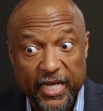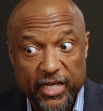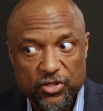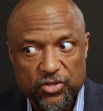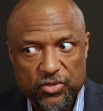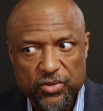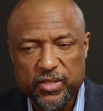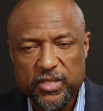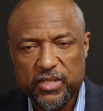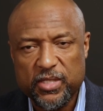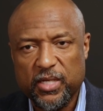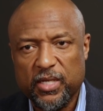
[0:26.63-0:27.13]

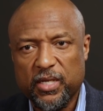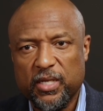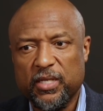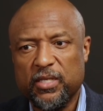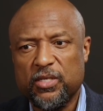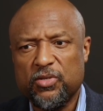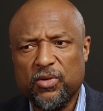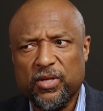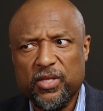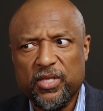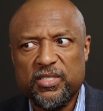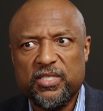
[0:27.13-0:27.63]
interested in
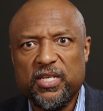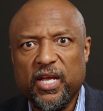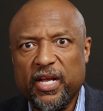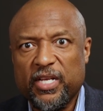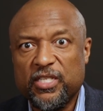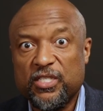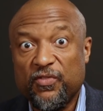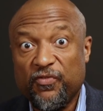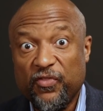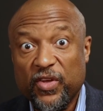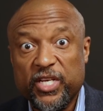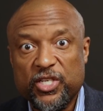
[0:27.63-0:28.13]
sort of the
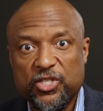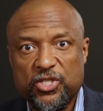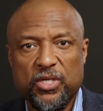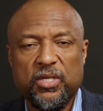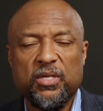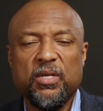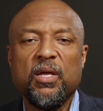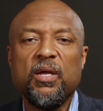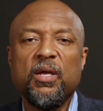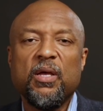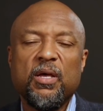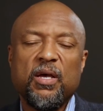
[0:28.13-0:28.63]
science
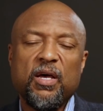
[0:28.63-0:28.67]
fiction